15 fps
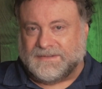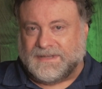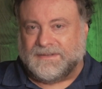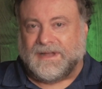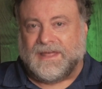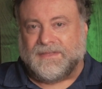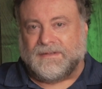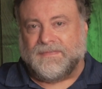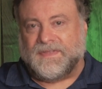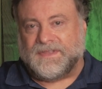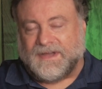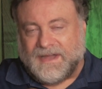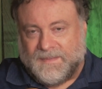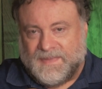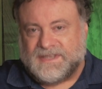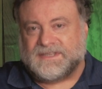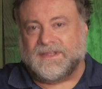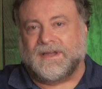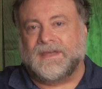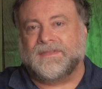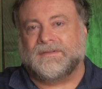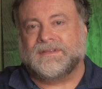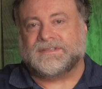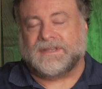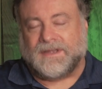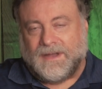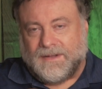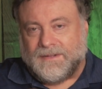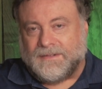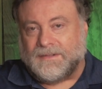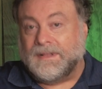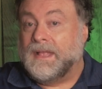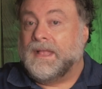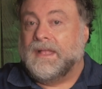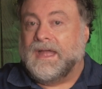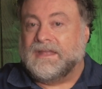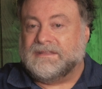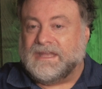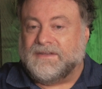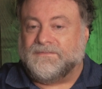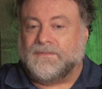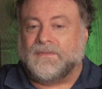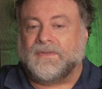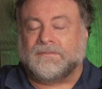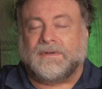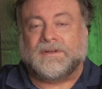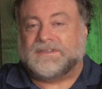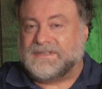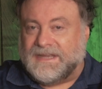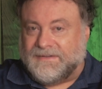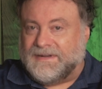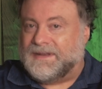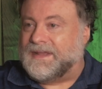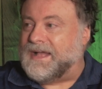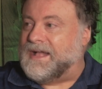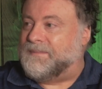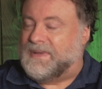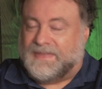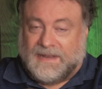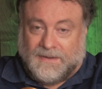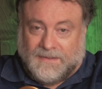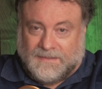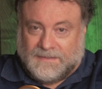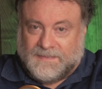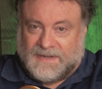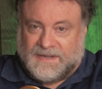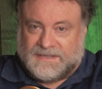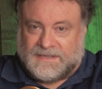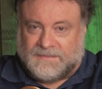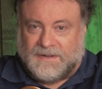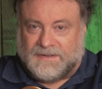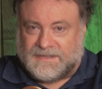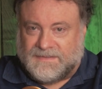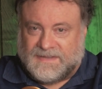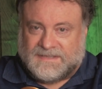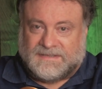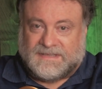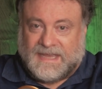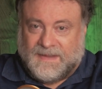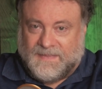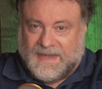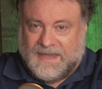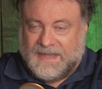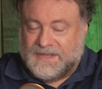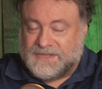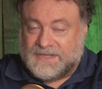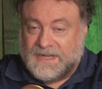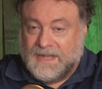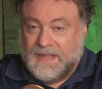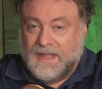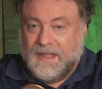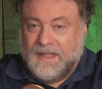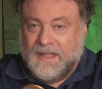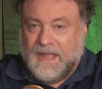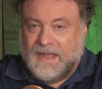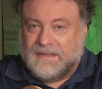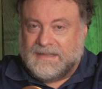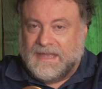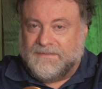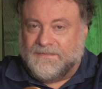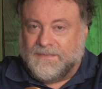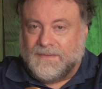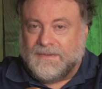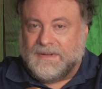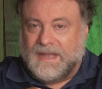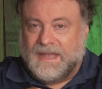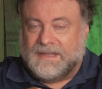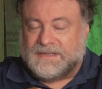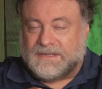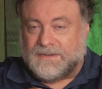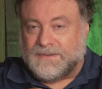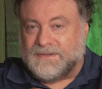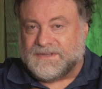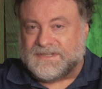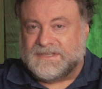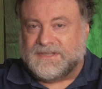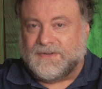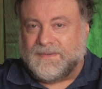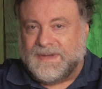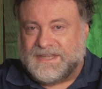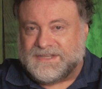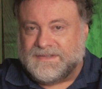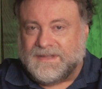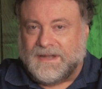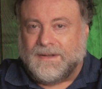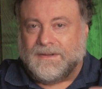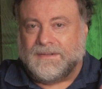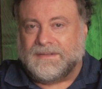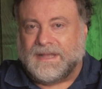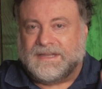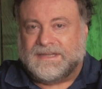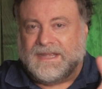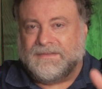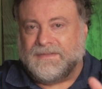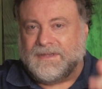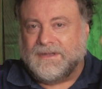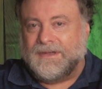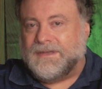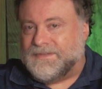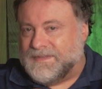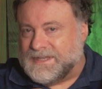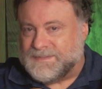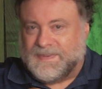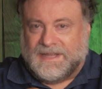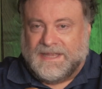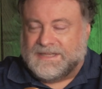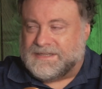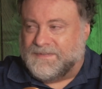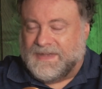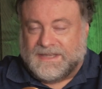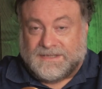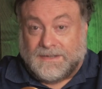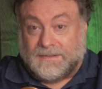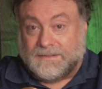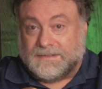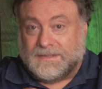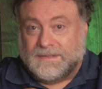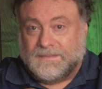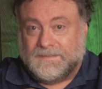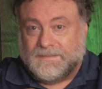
Neither are the diamonds, neither is the coal. And therefore, the rocks they're in can't be that old because the rocks are the same age. And therefore, it calls into question the whole idea of the Earth is billions of years old.